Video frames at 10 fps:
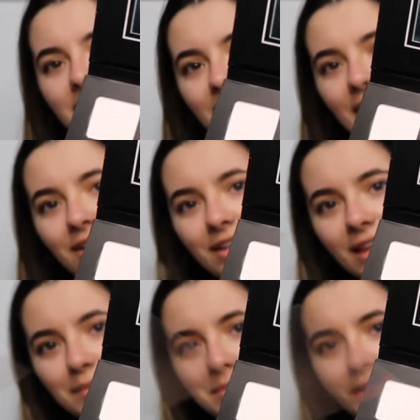Like I already
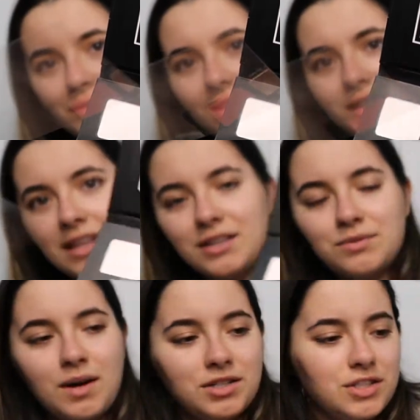like played with it, like
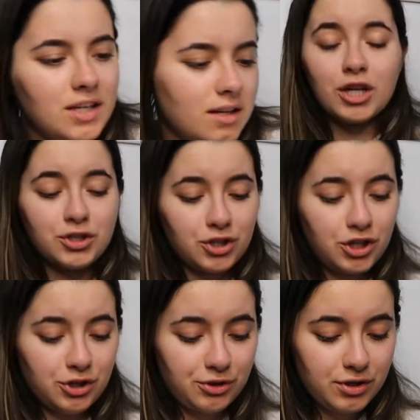swatched it. It's
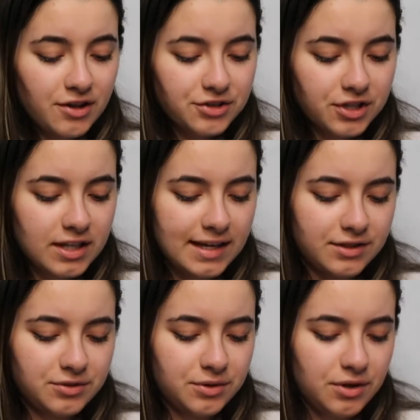cute. I was gonna
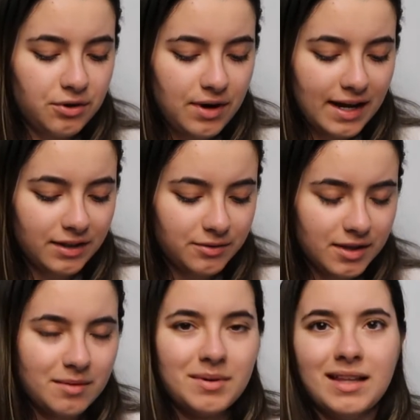like do a whole eye look
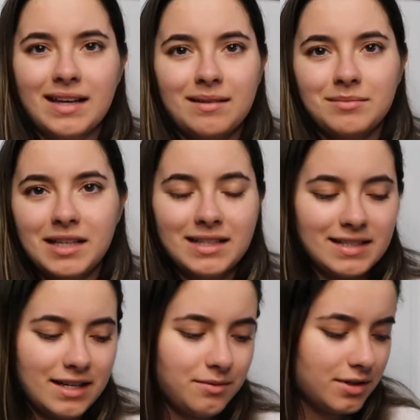with it, but like I'm
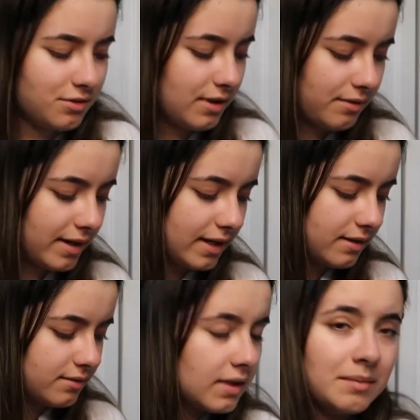lazy. I don't want to do that right
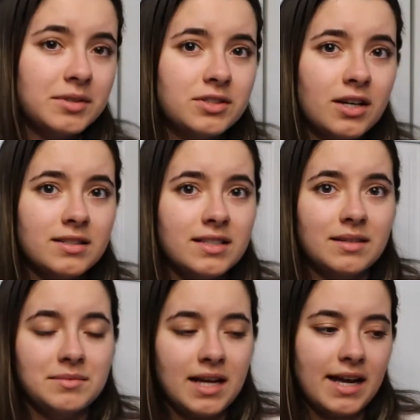now. I'm exhausted.
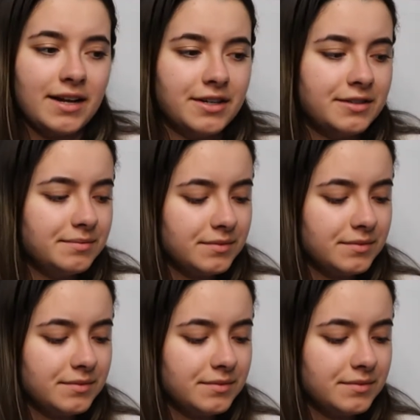I'm tired.